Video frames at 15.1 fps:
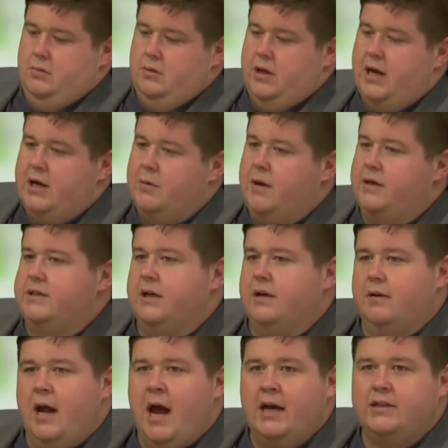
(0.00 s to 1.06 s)
the NUS did
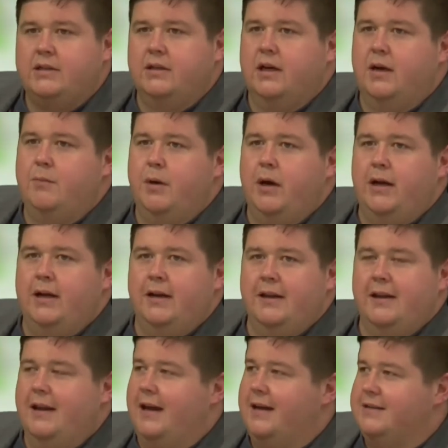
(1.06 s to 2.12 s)
an excellent campaign, and
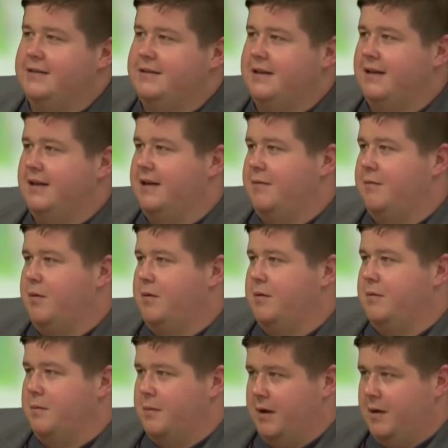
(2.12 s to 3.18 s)
the last thing, you know,
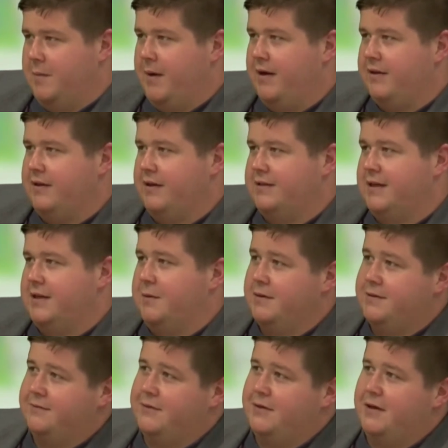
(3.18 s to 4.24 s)
one of the better things the
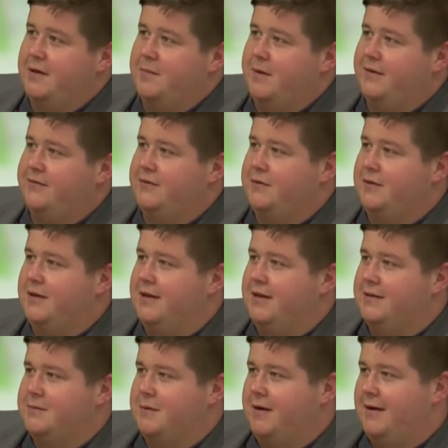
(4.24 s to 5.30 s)
NUS have done in the past few
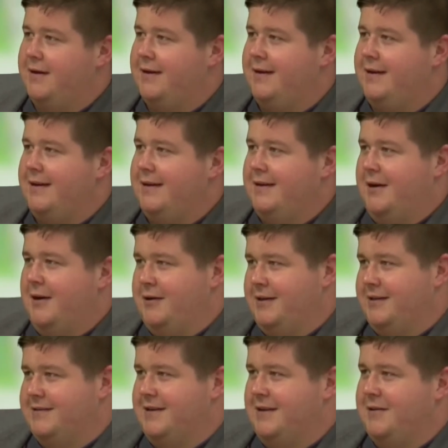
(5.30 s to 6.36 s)
years, where on
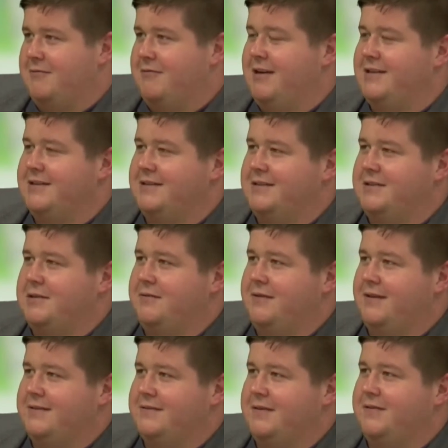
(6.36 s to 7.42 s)
his on the recent
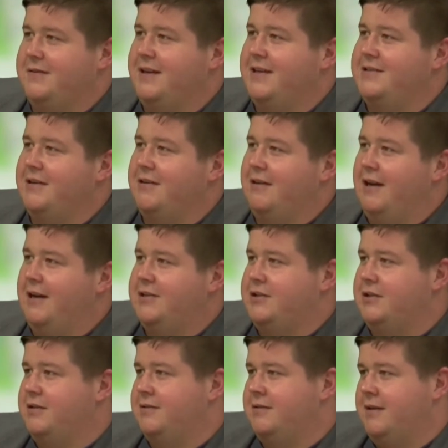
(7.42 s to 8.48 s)
2015 general
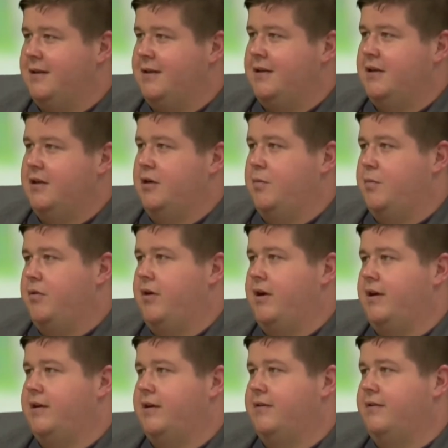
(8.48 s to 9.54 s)
election, you know,
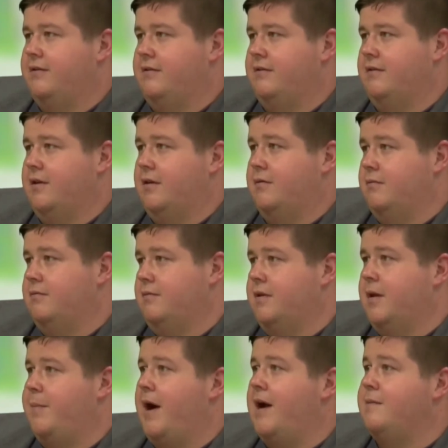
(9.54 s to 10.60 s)
paraded, you know,
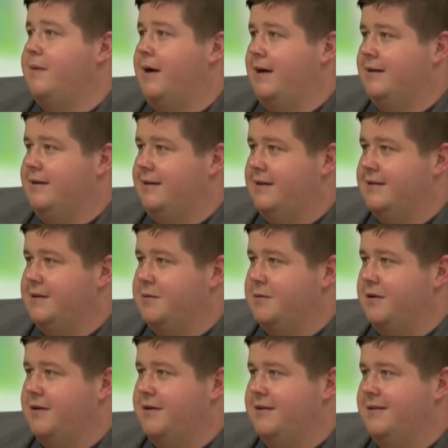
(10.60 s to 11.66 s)
the bite back, as it
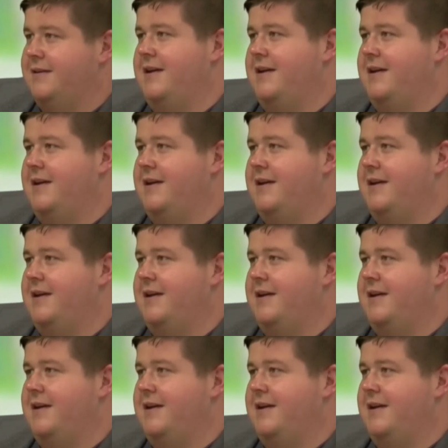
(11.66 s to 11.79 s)
were,